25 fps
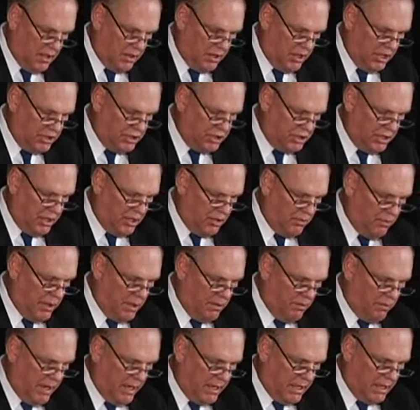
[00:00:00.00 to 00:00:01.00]
This year
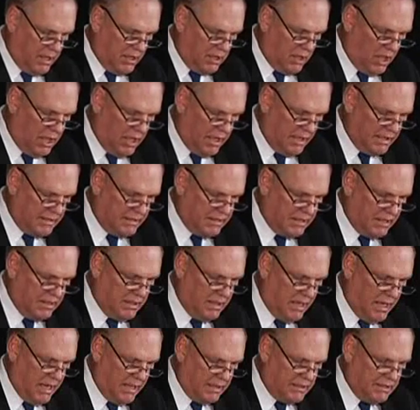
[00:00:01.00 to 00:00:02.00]
we recognize the
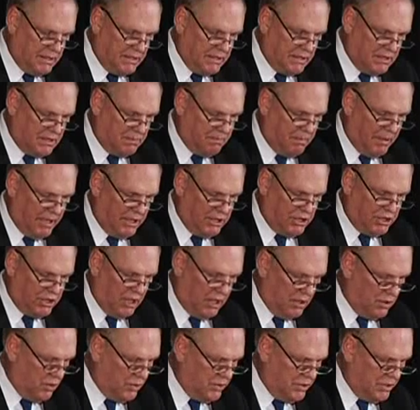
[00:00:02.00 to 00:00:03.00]
NASA Space
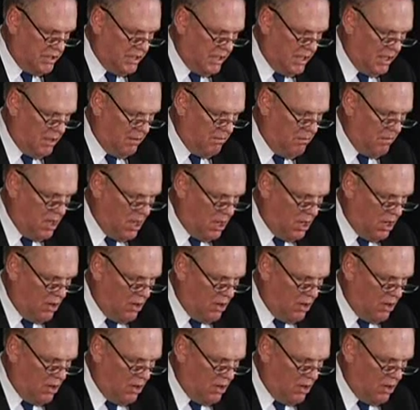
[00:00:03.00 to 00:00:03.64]
Shuttle team